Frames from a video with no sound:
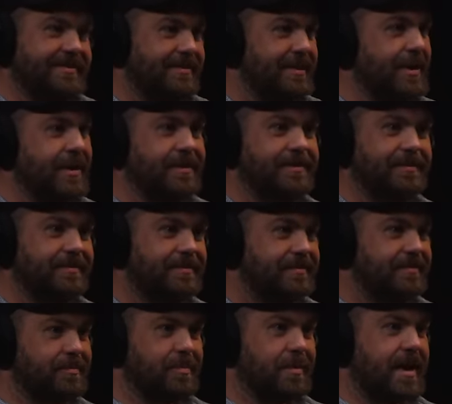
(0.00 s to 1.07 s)
you know,
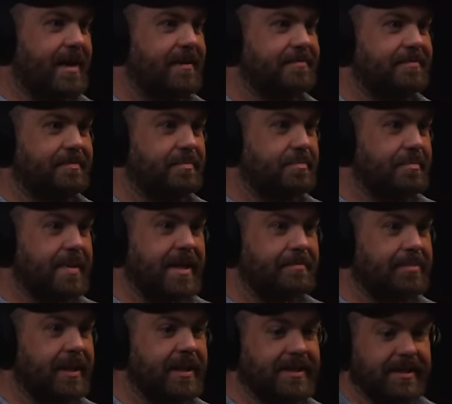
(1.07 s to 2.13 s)
when I've been in
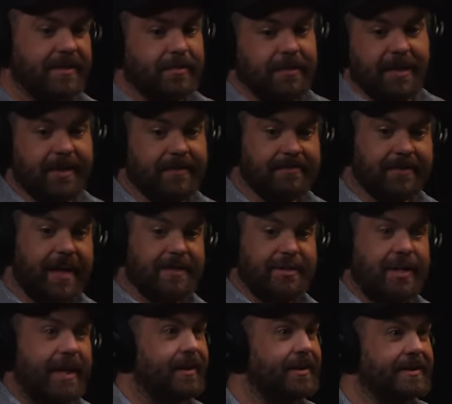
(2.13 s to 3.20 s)
places with like a
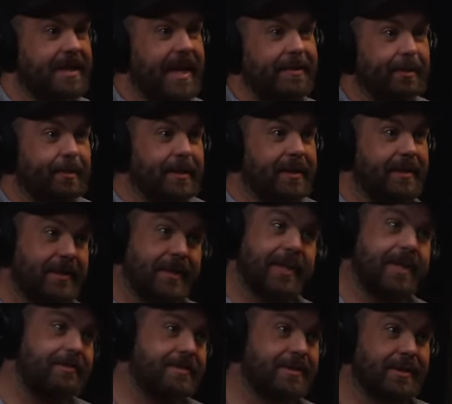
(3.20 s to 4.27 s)
flashlight on a table, being like,
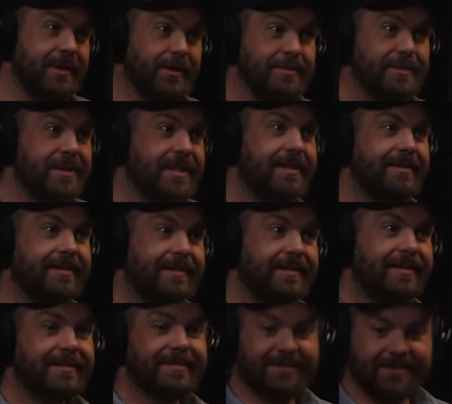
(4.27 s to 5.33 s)
hey, if there's a ghost here,
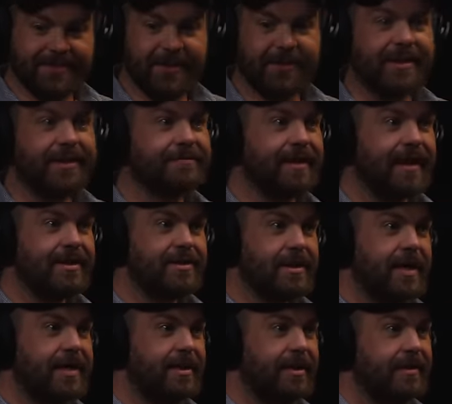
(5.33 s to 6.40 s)
turn that
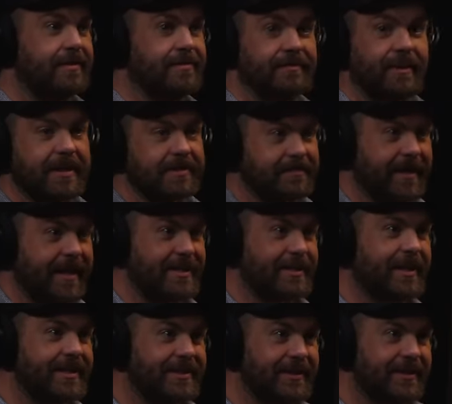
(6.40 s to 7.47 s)
flashlight on. The fucking
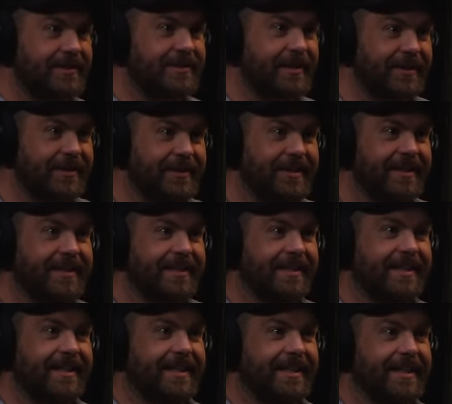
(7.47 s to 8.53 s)
flashlight turns on.
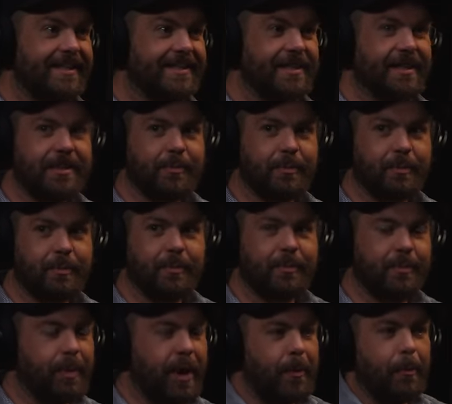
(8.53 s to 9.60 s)
It's like,
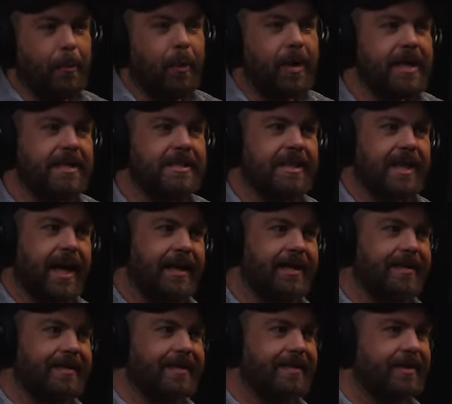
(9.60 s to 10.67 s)
what? What is that?
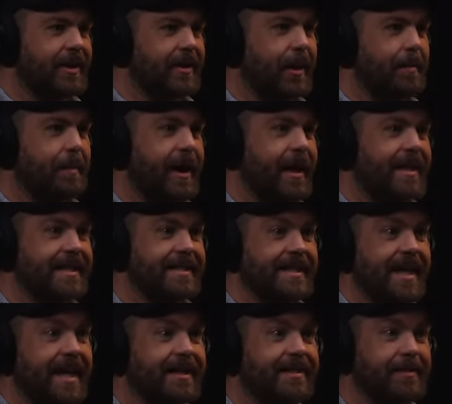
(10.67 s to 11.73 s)
You know, am I is
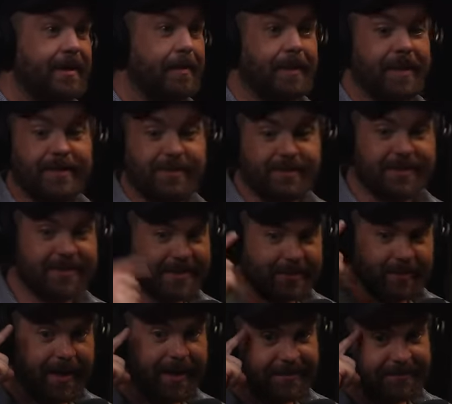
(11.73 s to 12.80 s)
that am I using
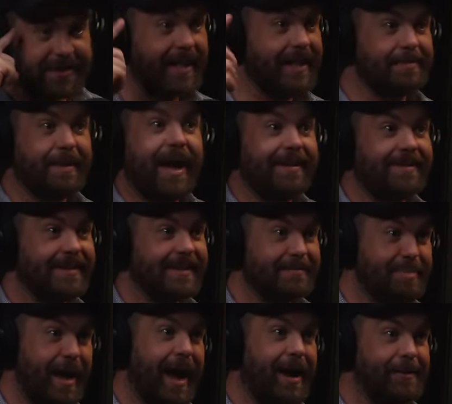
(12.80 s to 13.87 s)
some kind of
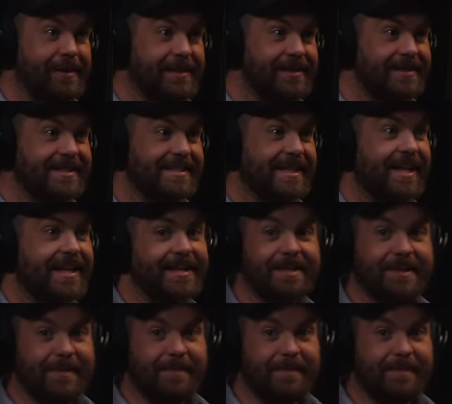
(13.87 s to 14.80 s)
telepathic power? Is that